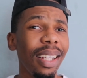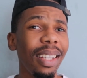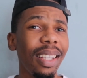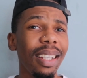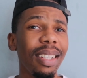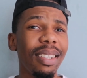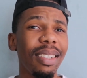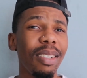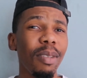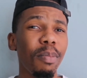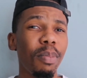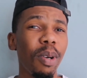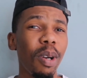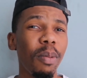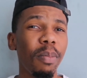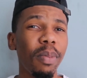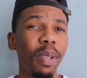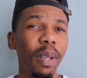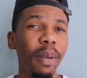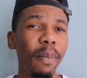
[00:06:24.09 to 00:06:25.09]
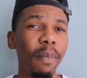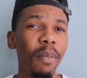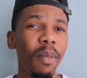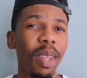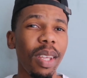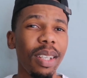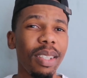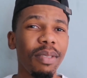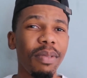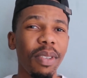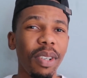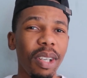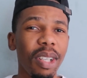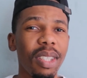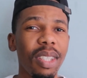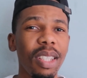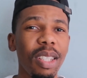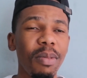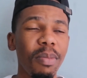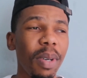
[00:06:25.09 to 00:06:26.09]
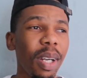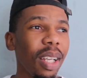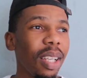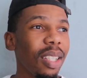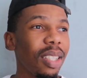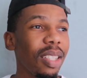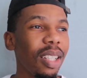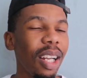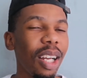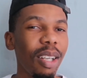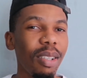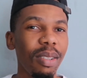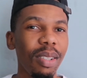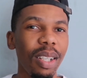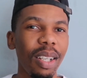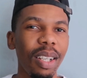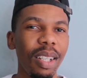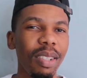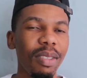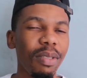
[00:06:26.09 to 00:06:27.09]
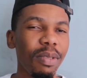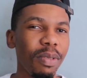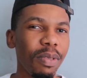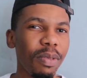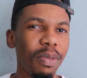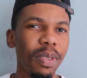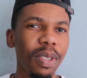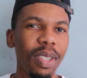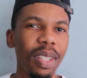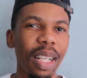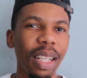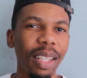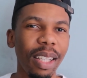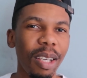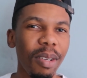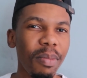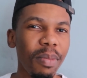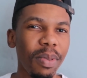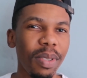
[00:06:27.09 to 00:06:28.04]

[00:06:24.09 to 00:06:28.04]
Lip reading: That's the problem. Is Vussy Magz now feels like they're